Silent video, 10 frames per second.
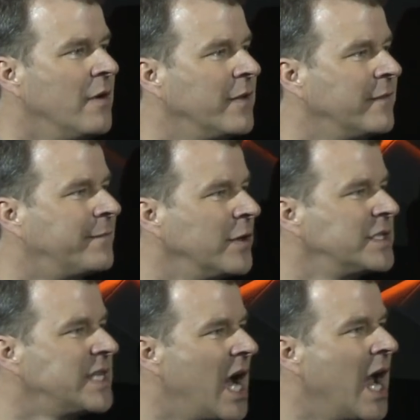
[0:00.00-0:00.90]
For the
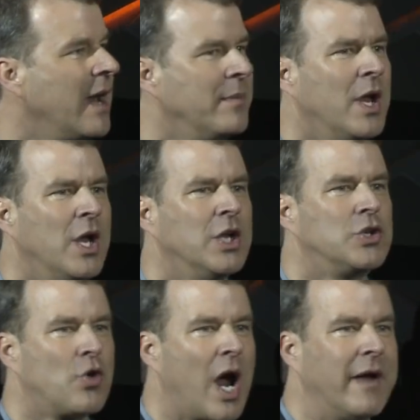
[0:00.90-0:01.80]
first time,
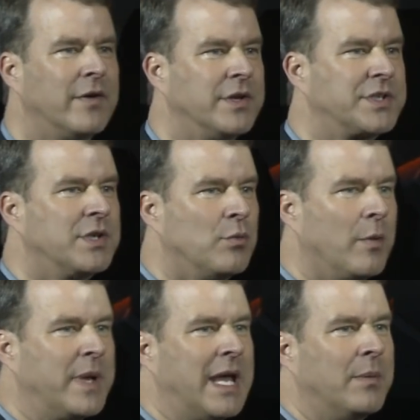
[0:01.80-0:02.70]
drivers will
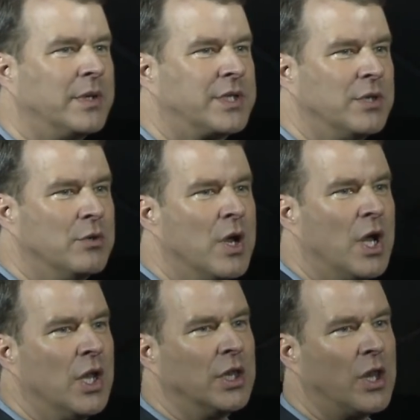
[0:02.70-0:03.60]
be able to
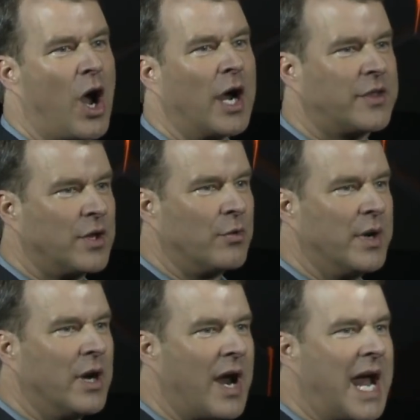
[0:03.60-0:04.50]
lock their
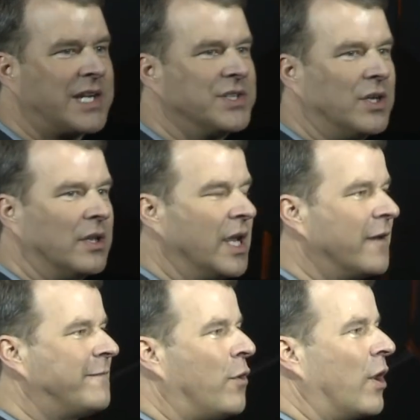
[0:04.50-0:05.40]
rear axle
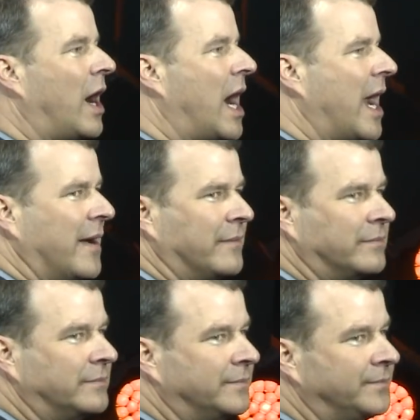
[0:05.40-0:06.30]
in 4-high.
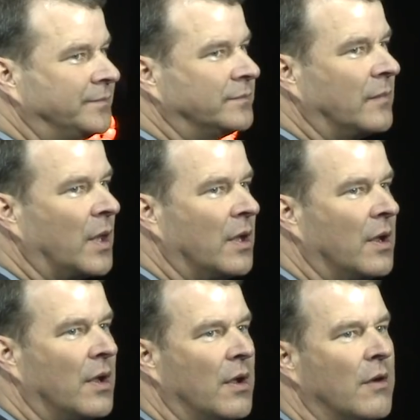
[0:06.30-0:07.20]

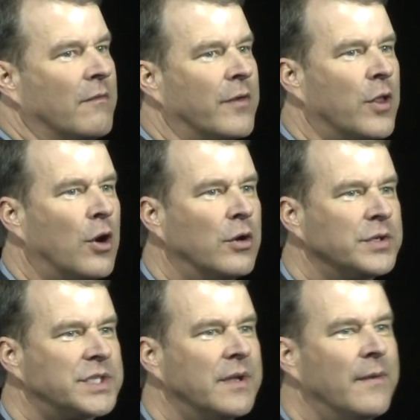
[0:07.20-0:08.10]
For
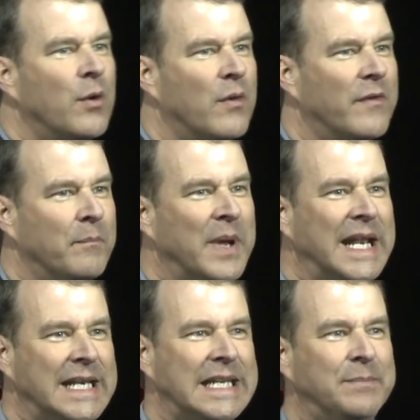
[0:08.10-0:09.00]
those who have been
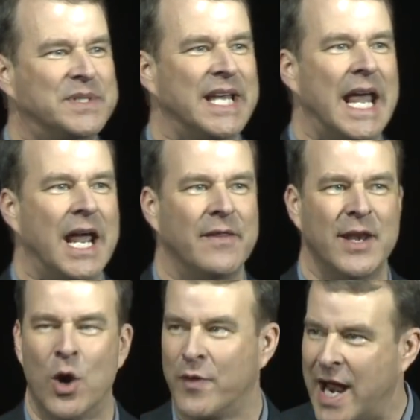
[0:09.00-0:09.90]
in deep sand, they
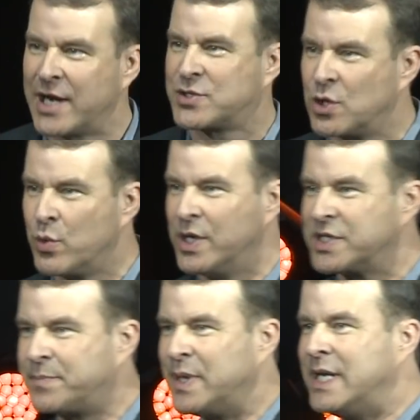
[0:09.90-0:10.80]
know that extra wheel
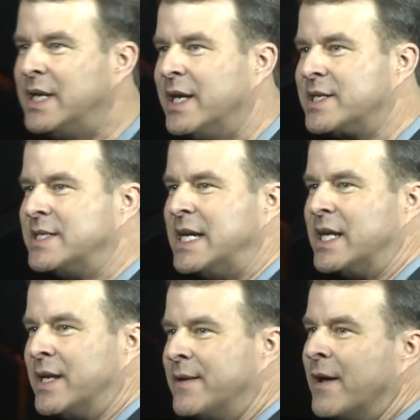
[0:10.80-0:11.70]
speed is
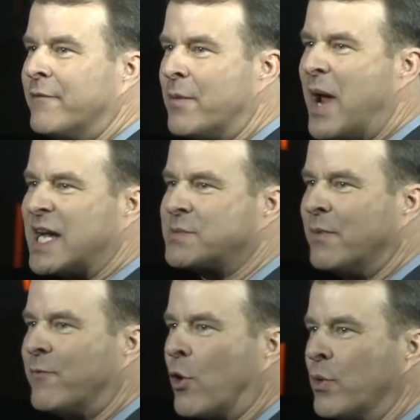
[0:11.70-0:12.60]
needed for
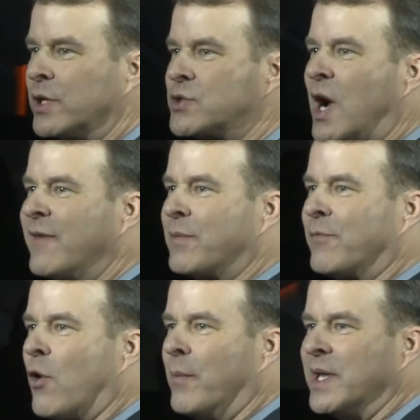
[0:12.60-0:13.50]
maximum 4-wheel drive
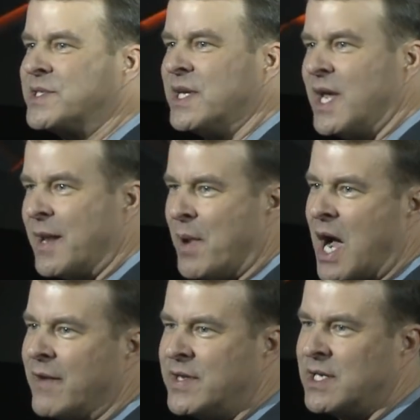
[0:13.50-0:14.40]
performance, and
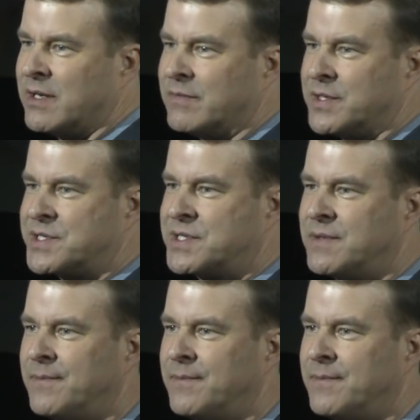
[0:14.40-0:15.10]
Mojave delivers.